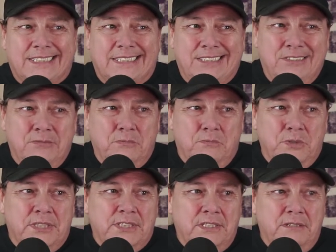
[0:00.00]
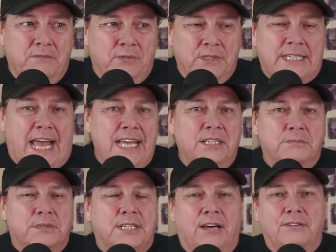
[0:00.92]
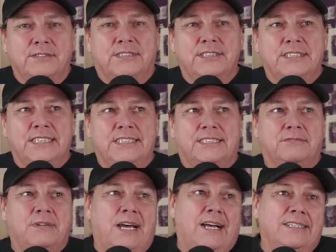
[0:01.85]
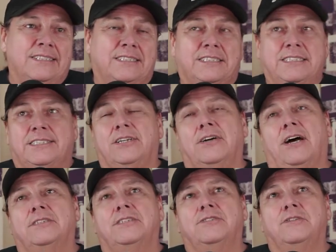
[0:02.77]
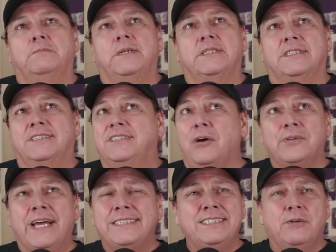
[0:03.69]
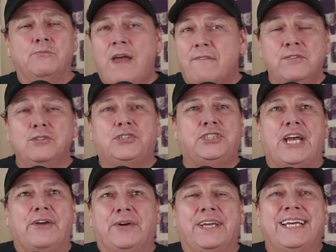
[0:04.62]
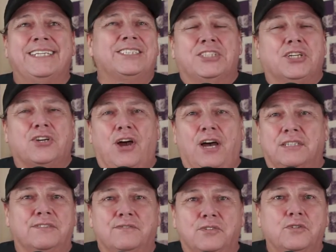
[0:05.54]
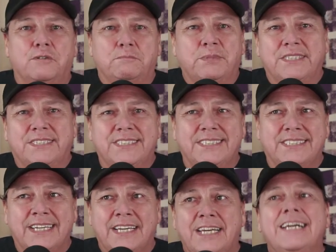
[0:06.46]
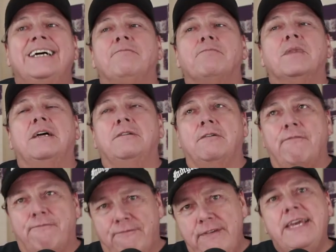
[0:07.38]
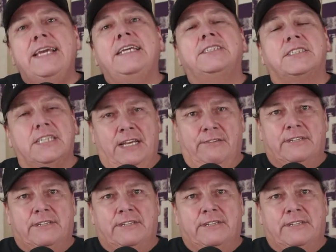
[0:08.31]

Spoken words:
resigned themselves to this, well, it's just the cost of doing business. No, revenue sharing isn't the cost of doing business. Fees and